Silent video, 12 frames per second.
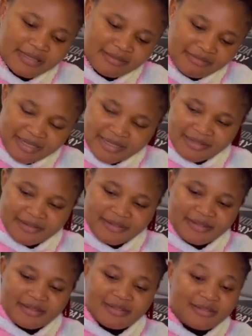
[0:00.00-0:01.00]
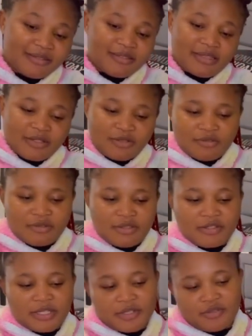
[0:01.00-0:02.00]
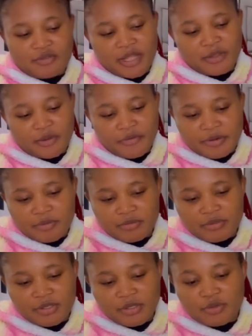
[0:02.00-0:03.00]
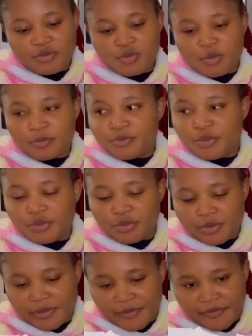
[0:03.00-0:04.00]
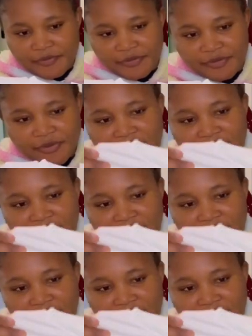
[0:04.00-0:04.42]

This shirt is so adorable. It looks so beautiful.